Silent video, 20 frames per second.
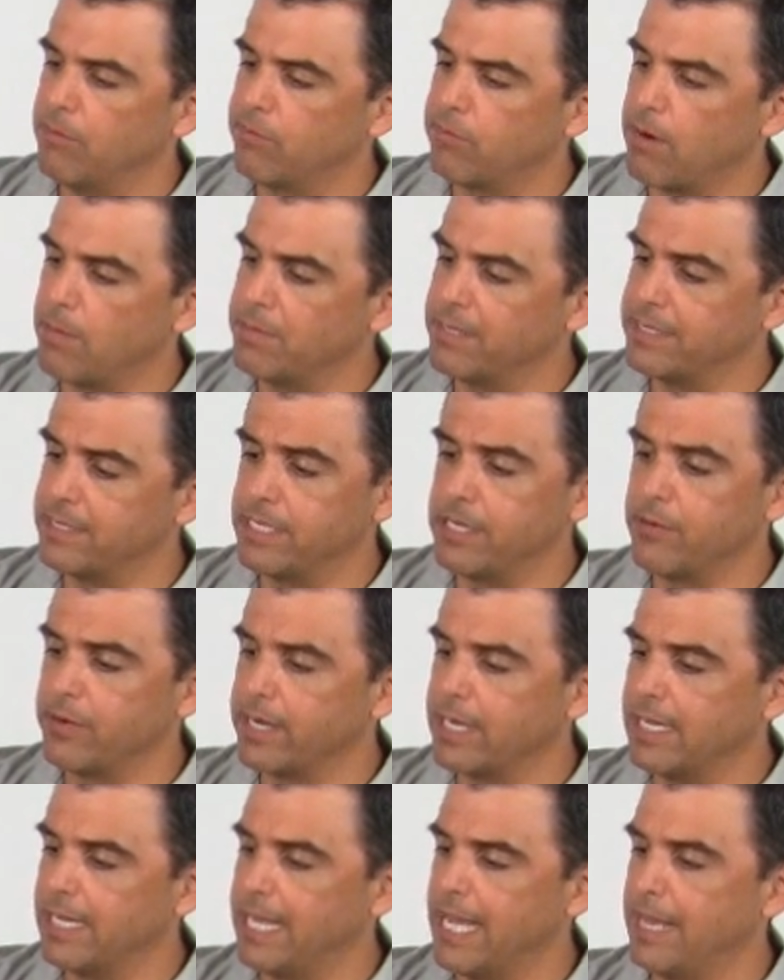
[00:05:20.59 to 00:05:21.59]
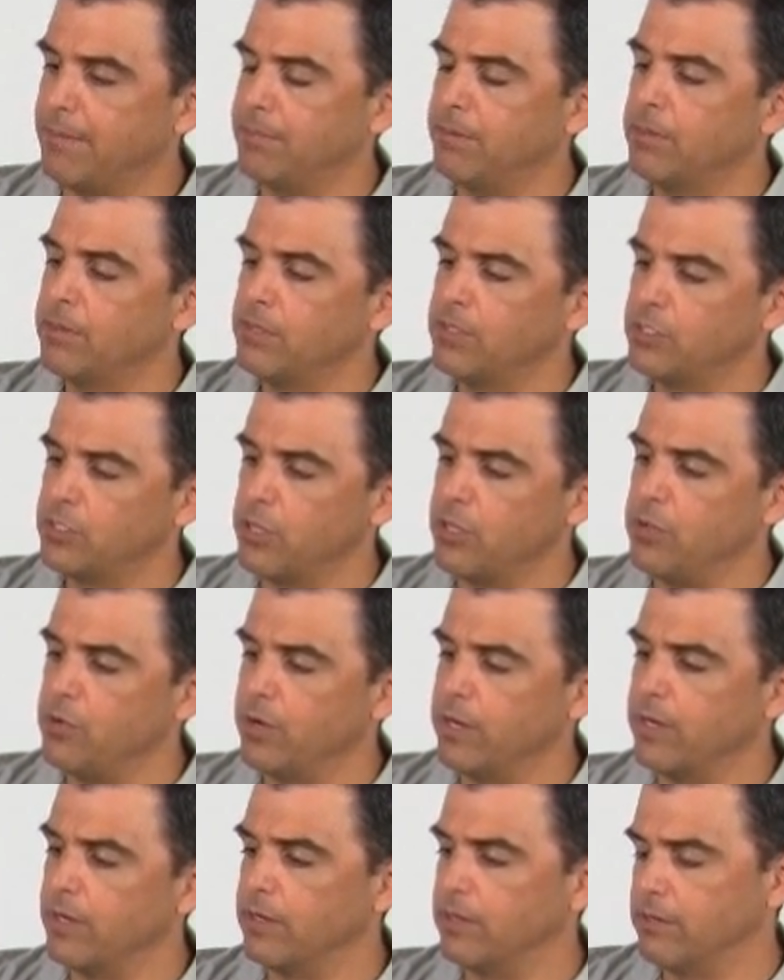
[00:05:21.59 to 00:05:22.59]
from the steering clamp so that you
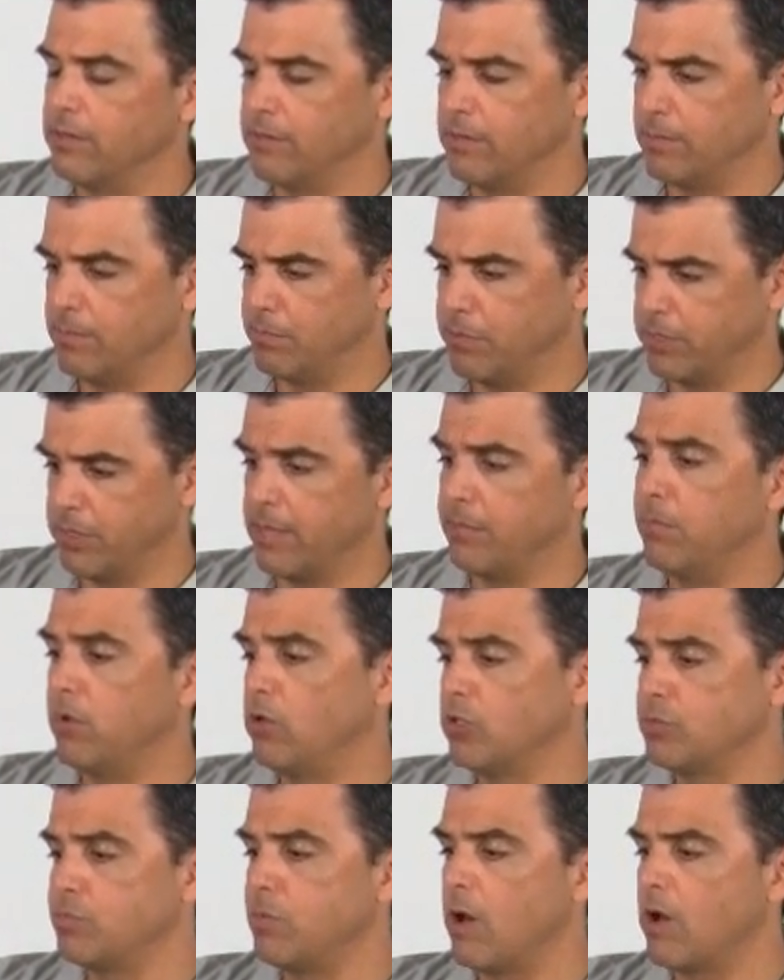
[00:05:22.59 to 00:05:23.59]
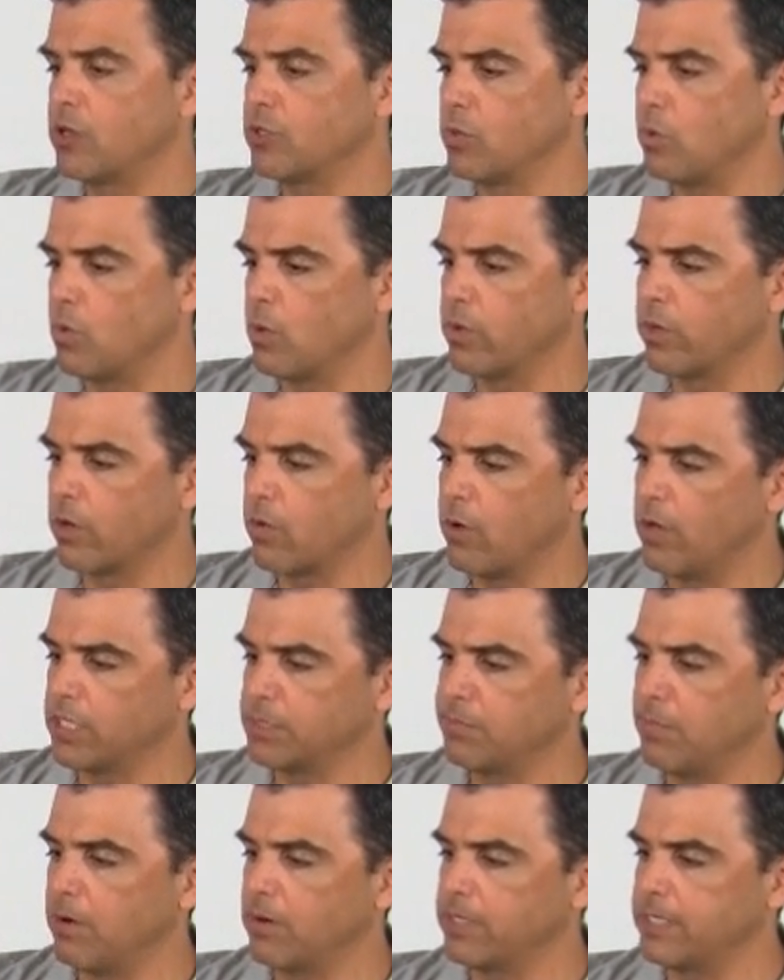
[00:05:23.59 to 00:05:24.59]
can put the bulge bars or the
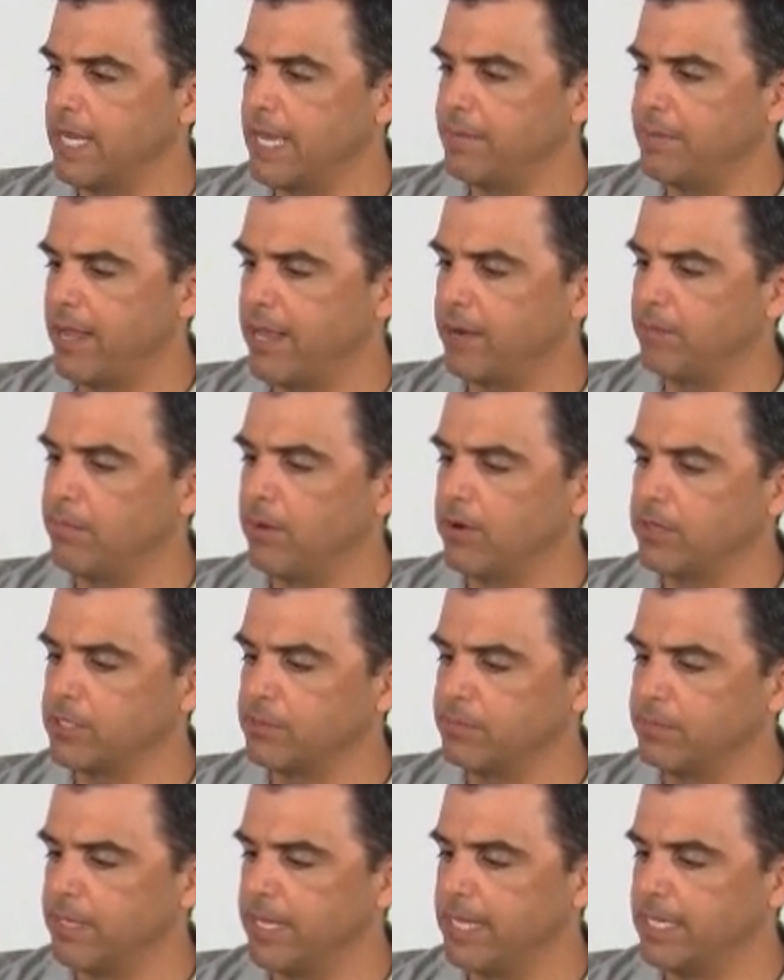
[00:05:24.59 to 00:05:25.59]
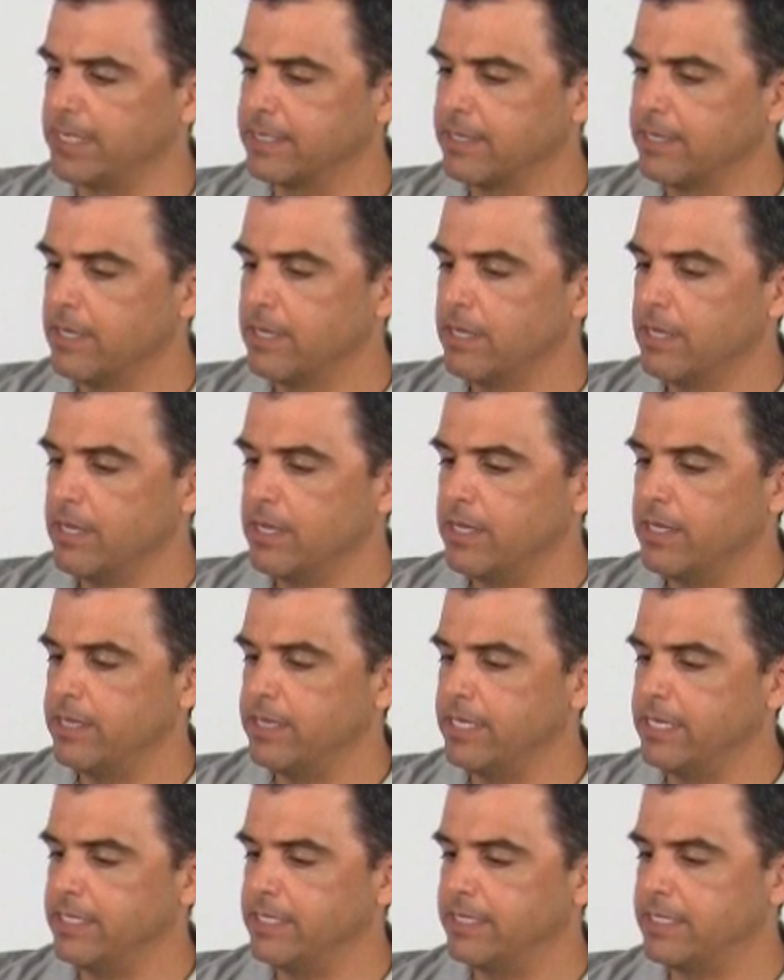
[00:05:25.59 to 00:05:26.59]
crossbar type handlebars in place.
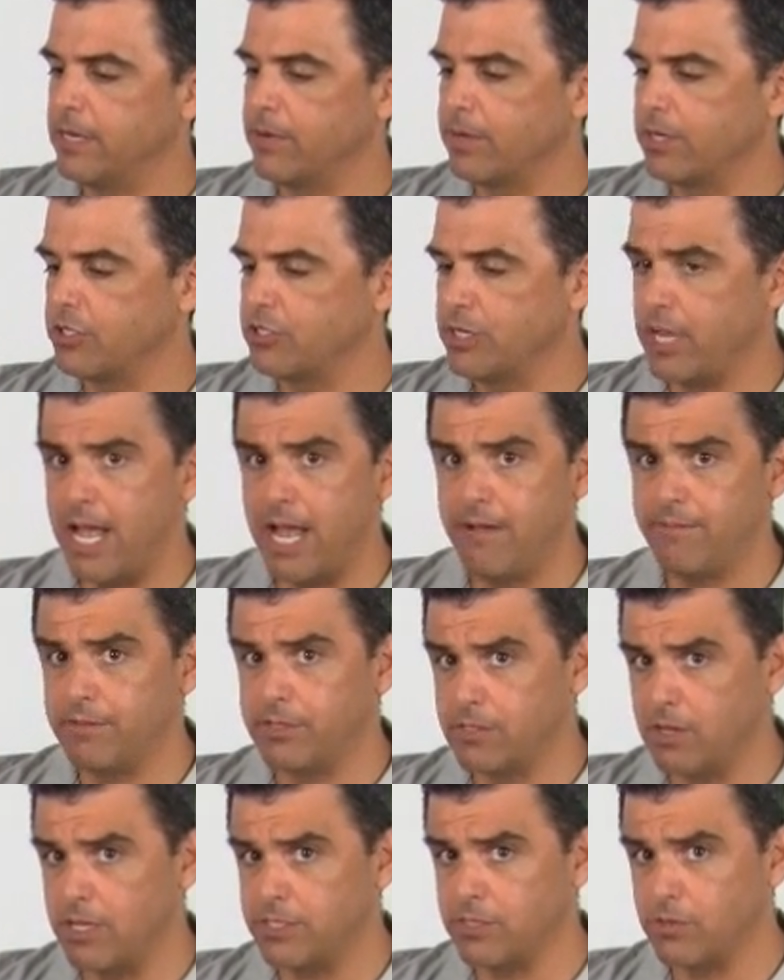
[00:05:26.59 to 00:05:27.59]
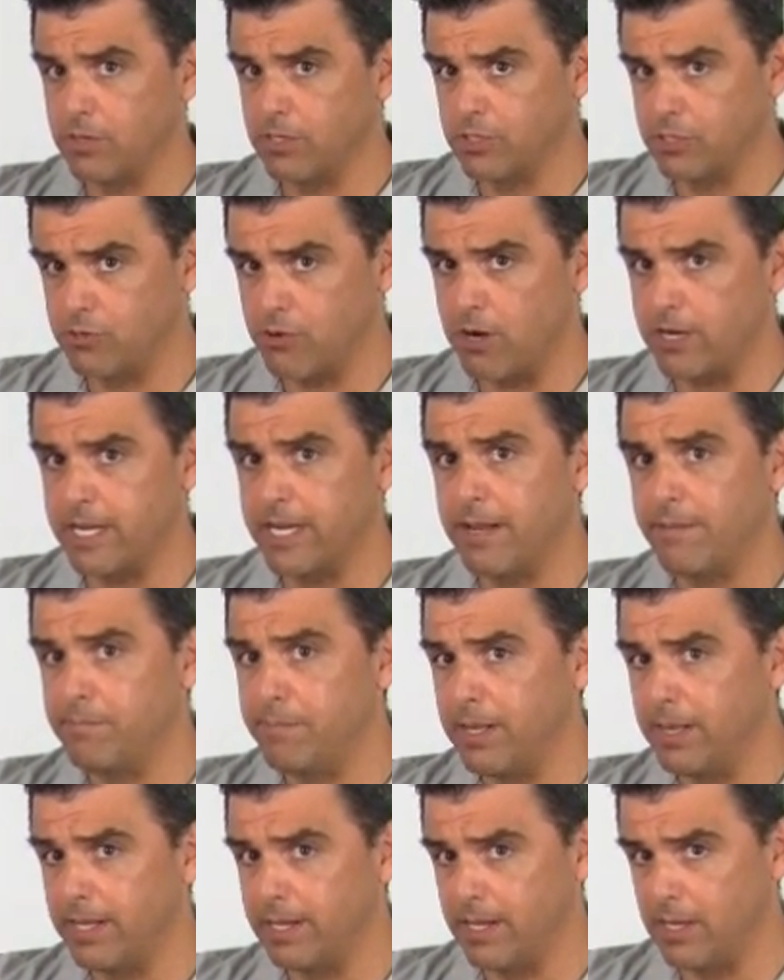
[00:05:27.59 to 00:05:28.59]
The steering shaft is also constructed of
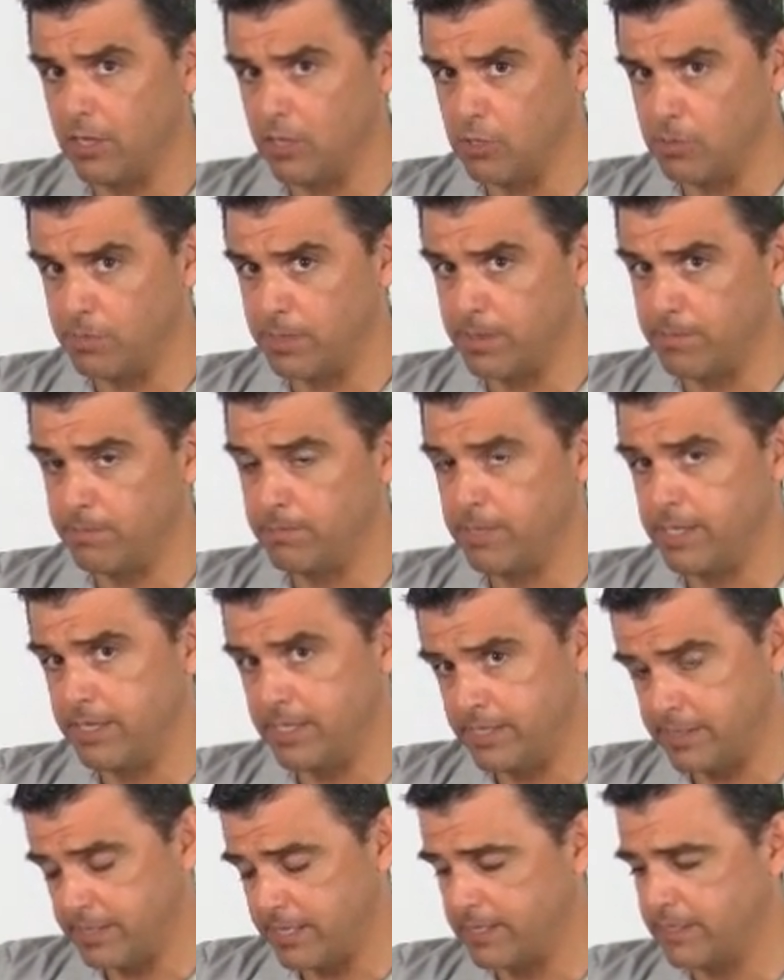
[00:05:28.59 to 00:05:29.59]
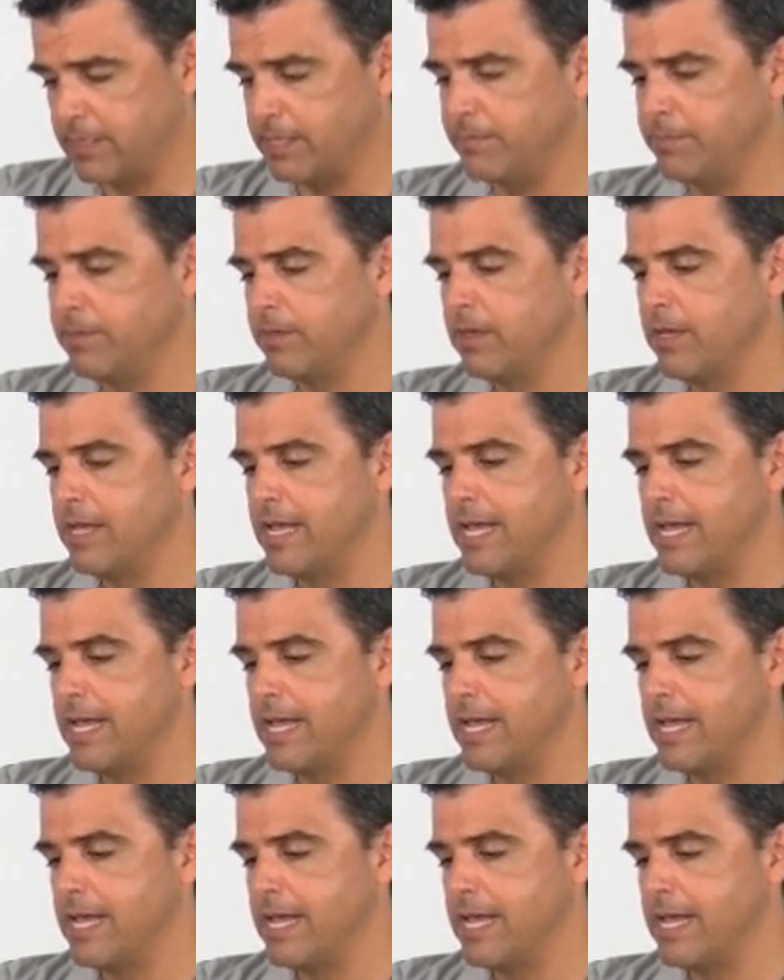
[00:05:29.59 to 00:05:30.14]
billet aluminum in this system,